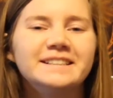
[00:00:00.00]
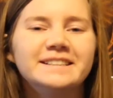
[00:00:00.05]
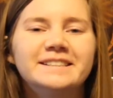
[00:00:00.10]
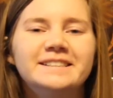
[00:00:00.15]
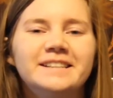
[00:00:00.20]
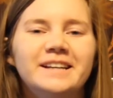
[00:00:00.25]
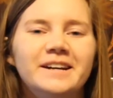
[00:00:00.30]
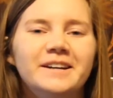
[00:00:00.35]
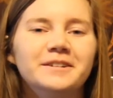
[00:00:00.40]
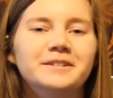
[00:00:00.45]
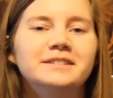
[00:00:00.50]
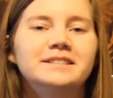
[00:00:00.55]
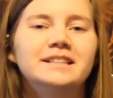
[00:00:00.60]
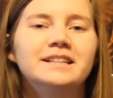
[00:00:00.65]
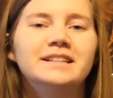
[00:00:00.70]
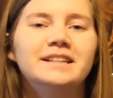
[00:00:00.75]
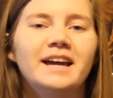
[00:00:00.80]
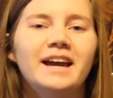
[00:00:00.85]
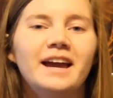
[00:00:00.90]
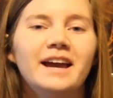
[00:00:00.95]
So
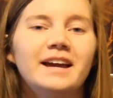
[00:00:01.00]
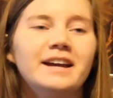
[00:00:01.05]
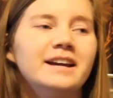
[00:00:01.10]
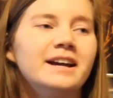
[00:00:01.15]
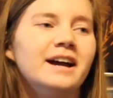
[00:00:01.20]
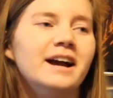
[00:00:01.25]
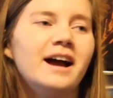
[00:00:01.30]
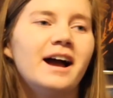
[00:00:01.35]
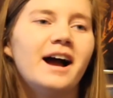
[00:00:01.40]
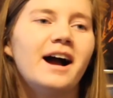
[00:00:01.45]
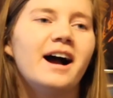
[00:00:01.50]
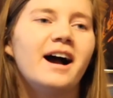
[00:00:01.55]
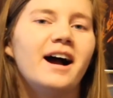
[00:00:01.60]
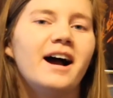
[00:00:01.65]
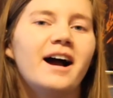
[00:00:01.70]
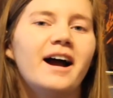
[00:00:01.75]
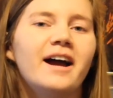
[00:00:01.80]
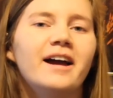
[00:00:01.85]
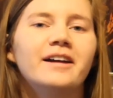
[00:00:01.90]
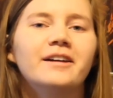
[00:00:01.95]
today
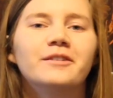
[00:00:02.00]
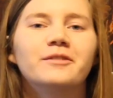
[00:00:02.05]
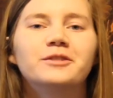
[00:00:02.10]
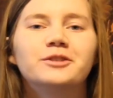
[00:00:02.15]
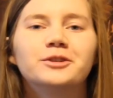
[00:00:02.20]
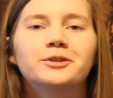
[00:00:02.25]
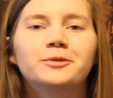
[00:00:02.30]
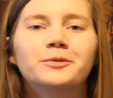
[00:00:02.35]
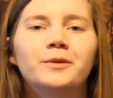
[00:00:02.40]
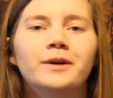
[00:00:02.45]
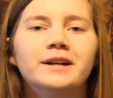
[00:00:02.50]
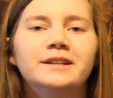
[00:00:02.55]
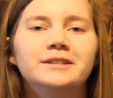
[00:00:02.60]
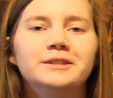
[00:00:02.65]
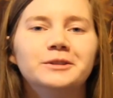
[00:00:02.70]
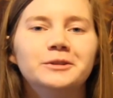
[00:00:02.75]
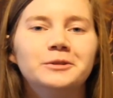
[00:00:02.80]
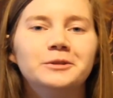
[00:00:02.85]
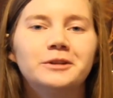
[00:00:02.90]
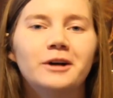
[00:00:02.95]
I just want
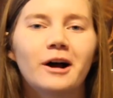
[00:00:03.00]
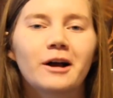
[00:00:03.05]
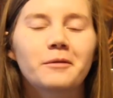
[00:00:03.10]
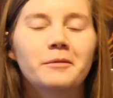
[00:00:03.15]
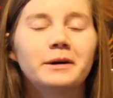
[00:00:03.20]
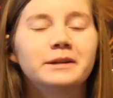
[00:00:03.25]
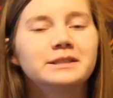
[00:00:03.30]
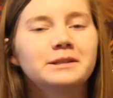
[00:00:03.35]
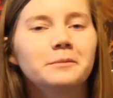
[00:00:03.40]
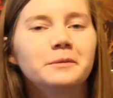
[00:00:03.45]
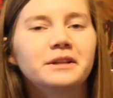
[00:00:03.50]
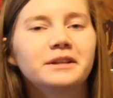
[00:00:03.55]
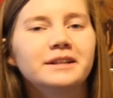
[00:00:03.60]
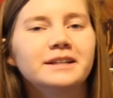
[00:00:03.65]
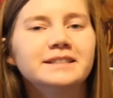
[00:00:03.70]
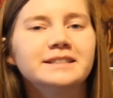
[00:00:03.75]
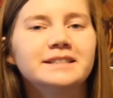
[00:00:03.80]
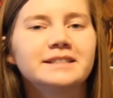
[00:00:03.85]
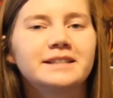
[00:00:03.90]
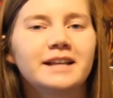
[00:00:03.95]
to talk about some of the
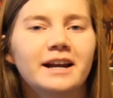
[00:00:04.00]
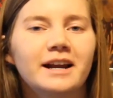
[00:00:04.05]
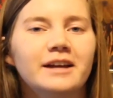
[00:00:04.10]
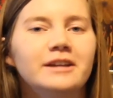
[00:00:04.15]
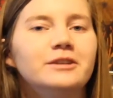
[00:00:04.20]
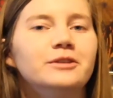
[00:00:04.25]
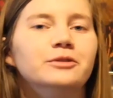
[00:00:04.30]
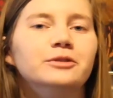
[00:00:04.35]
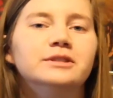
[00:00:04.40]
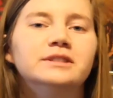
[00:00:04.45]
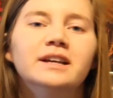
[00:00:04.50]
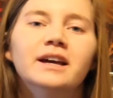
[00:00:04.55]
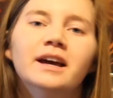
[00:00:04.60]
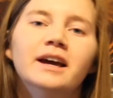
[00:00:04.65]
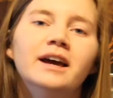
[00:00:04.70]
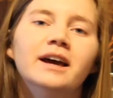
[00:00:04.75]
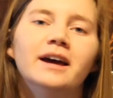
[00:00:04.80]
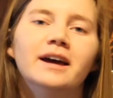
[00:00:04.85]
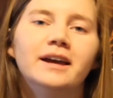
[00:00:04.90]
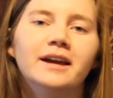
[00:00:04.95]
lenses that I use.
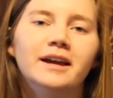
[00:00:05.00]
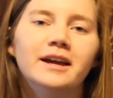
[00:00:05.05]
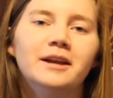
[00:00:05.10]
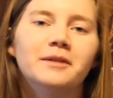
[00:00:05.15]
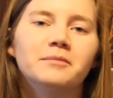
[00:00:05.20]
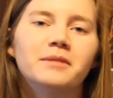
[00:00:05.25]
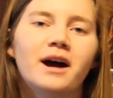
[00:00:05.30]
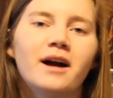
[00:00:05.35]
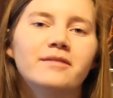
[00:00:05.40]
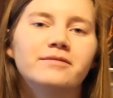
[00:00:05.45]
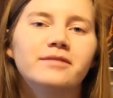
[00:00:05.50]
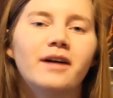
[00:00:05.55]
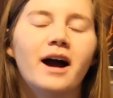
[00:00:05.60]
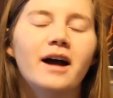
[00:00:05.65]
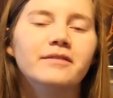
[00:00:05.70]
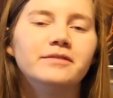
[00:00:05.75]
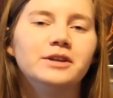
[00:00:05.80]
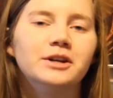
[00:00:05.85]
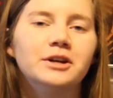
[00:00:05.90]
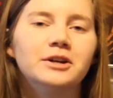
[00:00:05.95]
In my
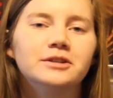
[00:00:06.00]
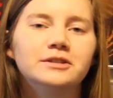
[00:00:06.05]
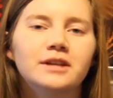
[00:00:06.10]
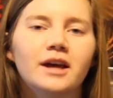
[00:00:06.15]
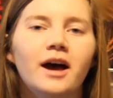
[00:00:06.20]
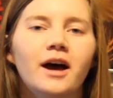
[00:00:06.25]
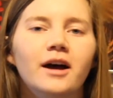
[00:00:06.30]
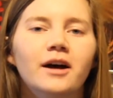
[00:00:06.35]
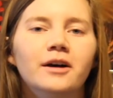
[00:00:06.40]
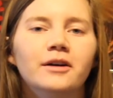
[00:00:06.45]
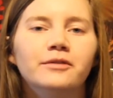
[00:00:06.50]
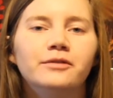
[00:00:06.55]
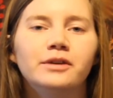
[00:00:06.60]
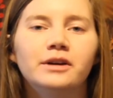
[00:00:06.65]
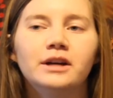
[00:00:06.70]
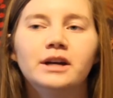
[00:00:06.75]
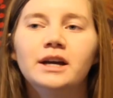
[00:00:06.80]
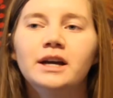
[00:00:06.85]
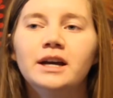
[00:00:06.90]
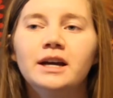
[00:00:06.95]
5 years of
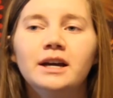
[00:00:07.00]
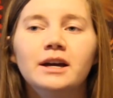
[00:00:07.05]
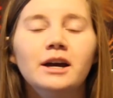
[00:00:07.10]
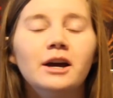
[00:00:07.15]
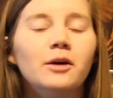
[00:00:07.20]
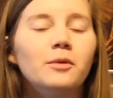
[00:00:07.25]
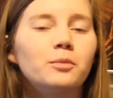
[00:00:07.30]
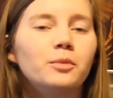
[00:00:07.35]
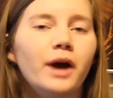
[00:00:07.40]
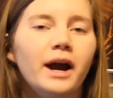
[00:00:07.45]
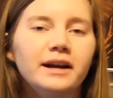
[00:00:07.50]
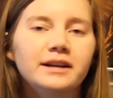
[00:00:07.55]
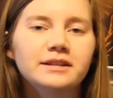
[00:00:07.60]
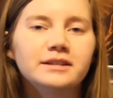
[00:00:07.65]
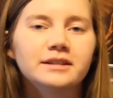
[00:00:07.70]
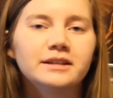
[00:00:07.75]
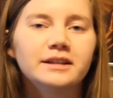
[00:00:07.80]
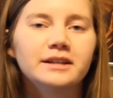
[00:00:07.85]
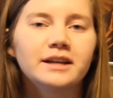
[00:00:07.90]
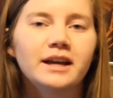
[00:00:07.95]

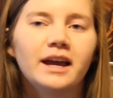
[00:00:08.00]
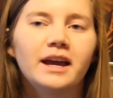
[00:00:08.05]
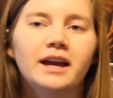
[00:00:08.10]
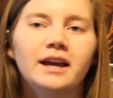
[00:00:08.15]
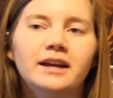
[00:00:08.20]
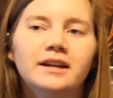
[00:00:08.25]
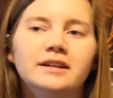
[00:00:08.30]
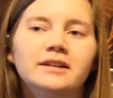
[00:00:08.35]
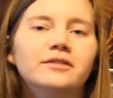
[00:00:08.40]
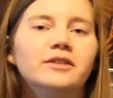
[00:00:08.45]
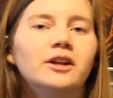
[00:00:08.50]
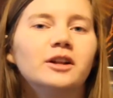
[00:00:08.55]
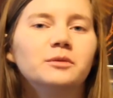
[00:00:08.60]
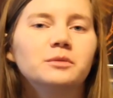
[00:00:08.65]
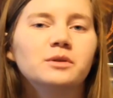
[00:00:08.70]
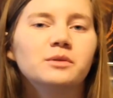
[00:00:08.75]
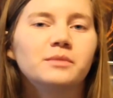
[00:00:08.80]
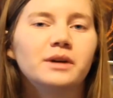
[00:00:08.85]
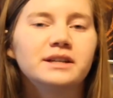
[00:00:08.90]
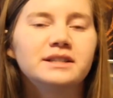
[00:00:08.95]
practicing and
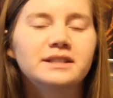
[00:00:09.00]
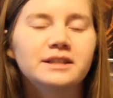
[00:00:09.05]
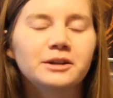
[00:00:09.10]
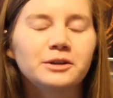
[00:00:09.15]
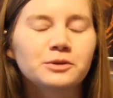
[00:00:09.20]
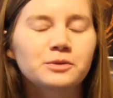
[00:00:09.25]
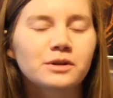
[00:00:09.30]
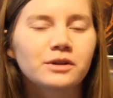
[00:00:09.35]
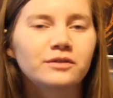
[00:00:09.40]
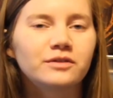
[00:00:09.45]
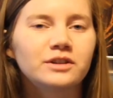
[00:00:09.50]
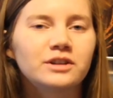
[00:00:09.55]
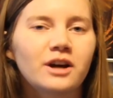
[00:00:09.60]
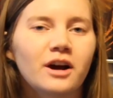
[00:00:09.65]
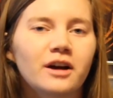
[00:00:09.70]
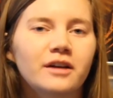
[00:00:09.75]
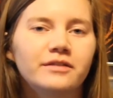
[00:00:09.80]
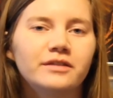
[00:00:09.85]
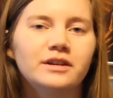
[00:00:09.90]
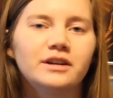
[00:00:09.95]
developing my skills with
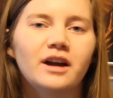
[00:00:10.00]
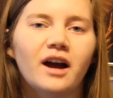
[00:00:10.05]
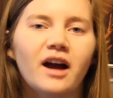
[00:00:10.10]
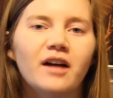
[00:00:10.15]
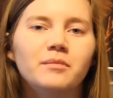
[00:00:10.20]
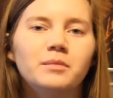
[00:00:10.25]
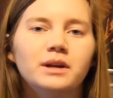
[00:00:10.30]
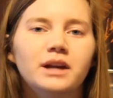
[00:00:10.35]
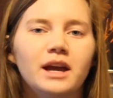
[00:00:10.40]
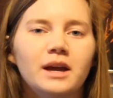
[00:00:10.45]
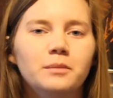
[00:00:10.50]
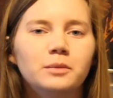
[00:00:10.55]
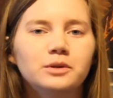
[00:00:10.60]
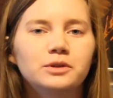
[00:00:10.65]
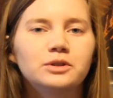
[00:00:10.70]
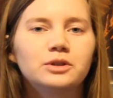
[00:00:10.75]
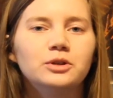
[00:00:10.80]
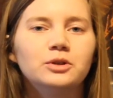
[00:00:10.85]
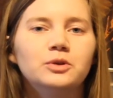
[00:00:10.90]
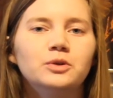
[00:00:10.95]
photography, I've been able
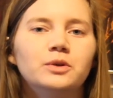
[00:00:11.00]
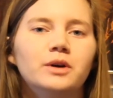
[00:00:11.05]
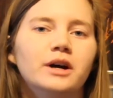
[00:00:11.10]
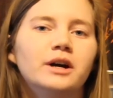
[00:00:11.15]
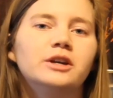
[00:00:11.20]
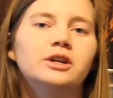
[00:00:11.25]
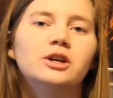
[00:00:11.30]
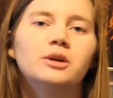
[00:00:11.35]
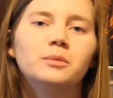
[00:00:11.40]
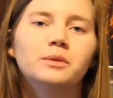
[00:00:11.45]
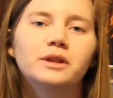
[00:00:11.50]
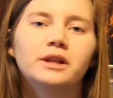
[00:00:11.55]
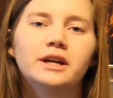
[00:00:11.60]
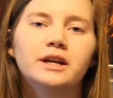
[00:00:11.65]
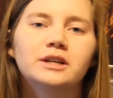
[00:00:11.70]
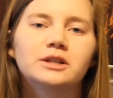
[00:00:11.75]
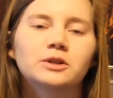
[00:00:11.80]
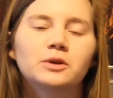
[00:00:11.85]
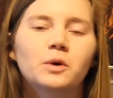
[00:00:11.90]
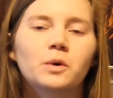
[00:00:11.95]
to
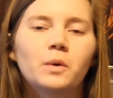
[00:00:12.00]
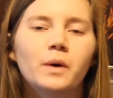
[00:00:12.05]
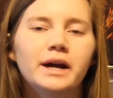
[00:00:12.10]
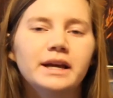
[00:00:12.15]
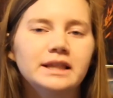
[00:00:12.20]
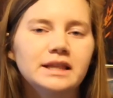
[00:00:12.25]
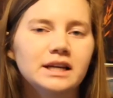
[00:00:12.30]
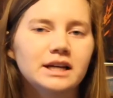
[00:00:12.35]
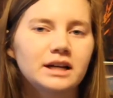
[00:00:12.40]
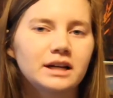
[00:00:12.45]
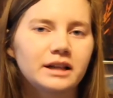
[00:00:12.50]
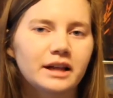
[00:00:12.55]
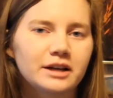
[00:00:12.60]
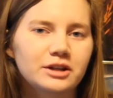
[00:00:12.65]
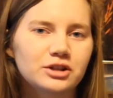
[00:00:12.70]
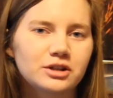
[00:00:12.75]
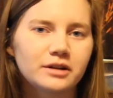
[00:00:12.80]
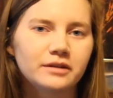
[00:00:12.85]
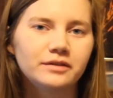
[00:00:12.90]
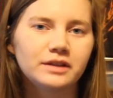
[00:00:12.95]
accumulate quite the
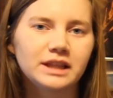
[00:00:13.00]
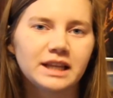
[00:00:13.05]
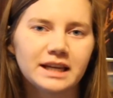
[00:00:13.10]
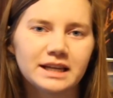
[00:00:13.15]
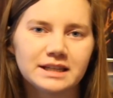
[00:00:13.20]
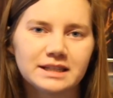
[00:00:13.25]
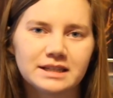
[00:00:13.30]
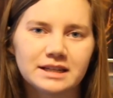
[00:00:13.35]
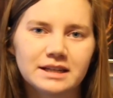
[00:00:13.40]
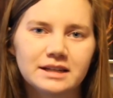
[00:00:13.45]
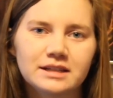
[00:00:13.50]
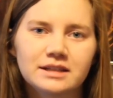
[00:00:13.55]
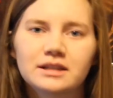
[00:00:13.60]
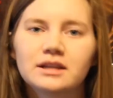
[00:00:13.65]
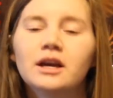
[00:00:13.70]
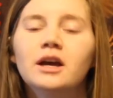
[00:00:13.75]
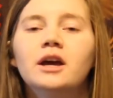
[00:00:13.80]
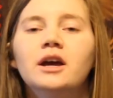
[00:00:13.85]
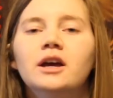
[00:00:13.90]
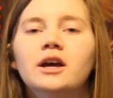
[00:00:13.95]
collection of
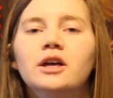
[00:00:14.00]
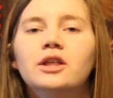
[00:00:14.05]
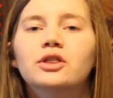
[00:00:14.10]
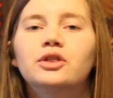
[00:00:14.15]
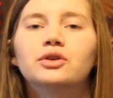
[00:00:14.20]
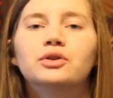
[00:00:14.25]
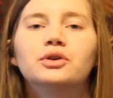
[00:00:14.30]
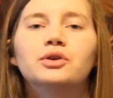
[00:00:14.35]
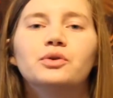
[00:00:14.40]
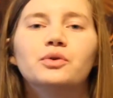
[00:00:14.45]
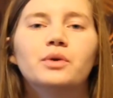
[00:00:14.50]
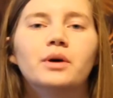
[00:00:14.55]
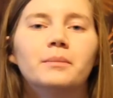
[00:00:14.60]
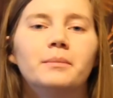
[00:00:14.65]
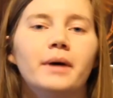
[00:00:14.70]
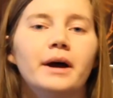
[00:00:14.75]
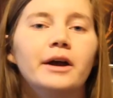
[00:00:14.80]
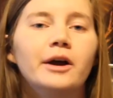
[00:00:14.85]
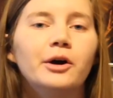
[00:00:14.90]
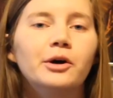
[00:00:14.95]
lenses through
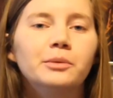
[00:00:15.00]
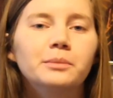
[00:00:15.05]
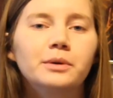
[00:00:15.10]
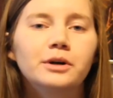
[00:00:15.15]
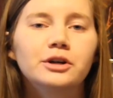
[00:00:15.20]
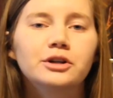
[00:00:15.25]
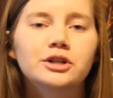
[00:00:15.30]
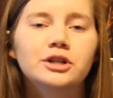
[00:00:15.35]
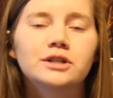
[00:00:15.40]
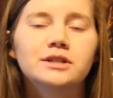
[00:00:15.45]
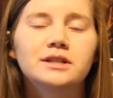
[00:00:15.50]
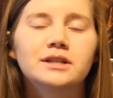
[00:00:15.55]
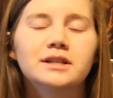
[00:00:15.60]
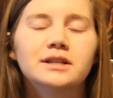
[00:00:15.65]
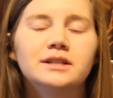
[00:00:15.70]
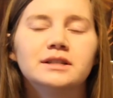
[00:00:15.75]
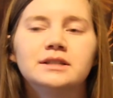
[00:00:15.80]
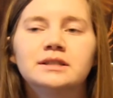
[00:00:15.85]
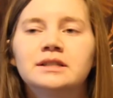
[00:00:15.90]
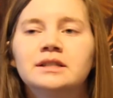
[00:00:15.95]
my own
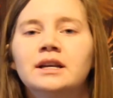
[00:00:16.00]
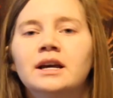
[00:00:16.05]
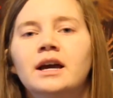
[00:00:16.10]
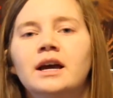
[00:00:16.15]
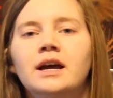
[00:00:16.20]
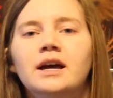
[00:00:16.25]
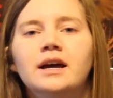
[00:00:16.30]
purchases,